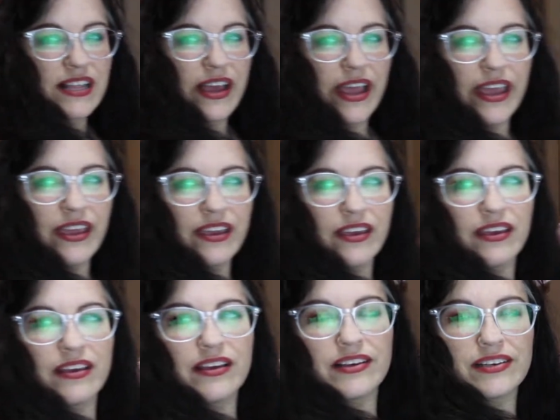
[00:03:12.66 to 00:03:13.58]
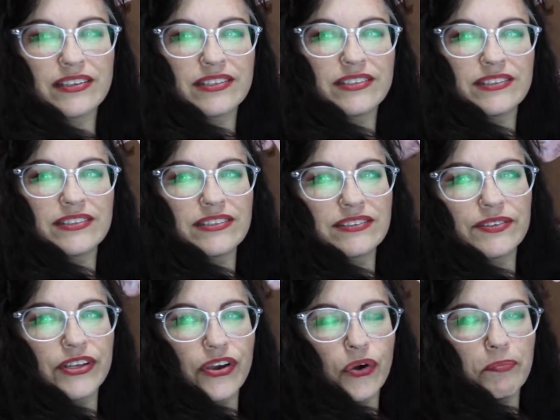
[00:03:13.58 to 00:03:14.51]
like
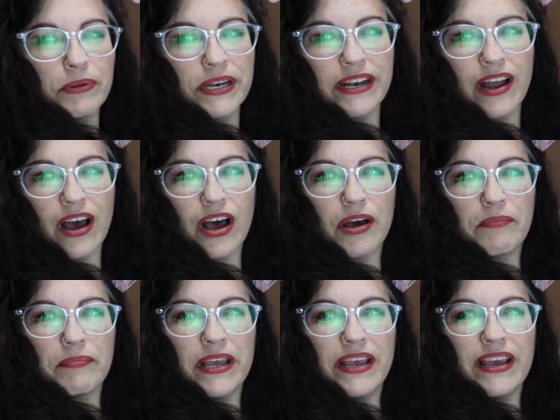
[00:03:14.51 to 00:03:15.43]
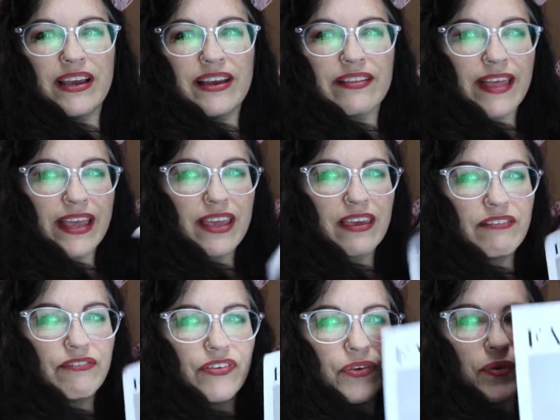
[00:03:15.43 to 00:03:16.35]
when you open it up. They
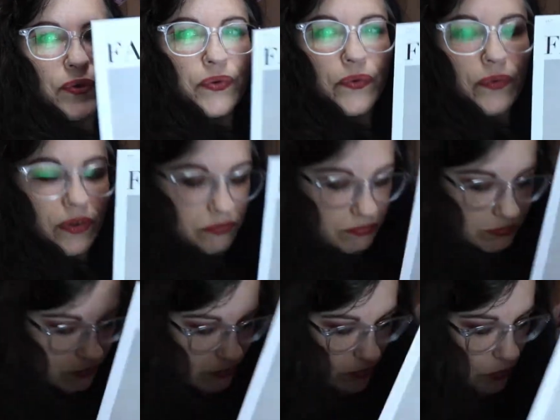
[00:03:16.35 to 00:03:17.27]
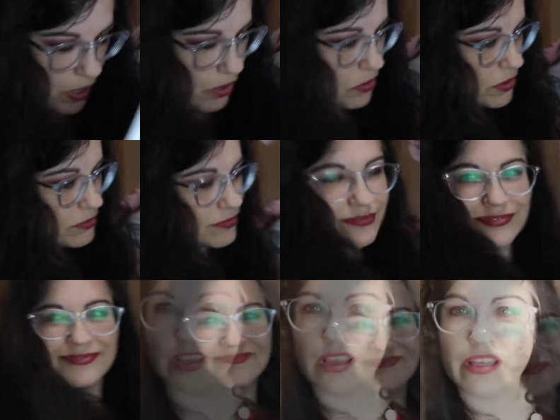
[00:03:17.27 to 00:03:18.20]
give you, whoa,
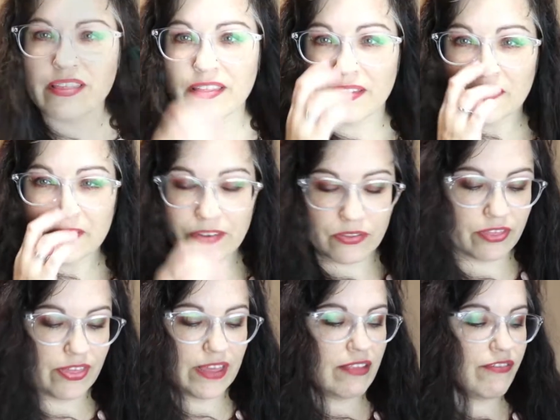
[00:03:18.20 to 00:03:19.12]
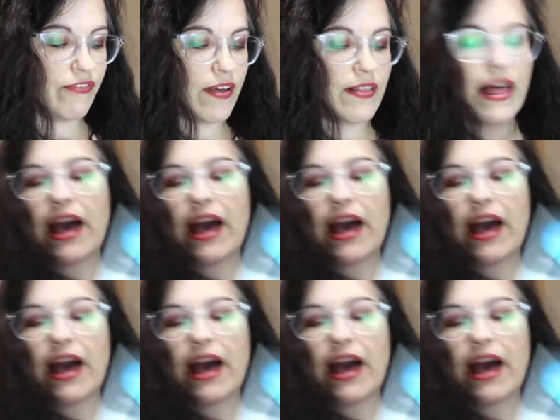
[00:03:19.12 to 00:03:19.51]
so the thing that fell